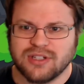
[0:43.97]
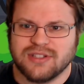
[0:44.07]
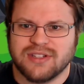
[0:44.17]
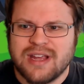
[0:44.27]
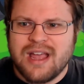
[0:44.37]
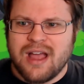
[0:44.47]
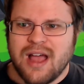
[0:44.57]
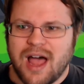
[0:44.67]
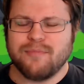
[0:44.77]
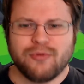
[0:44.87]
is,
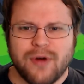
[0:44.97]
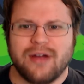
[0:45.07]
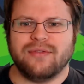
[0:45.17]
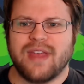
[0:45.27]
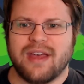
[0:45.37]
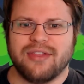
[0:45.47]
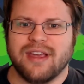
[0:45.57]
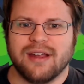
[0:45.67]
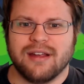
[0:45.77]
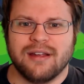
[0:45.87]
I'm proud of that
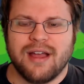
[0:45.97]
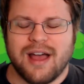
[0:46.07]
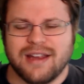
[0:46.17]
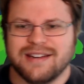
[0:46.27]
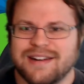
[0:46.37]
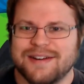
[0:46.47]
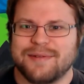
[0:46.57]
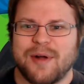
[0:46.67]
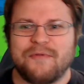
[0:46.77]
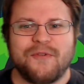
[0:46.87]
thing. I did it in
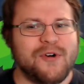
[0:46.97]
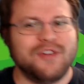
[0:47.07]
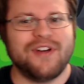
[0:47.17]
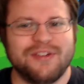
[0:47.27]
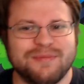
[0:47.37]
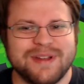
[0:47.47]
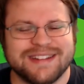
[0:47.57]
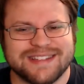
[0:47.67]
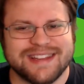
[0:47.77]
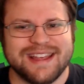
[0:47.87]
about 45
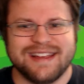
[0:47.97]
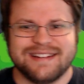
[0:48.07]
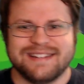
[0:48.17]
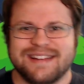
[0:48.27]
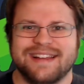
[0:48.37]
minutes, and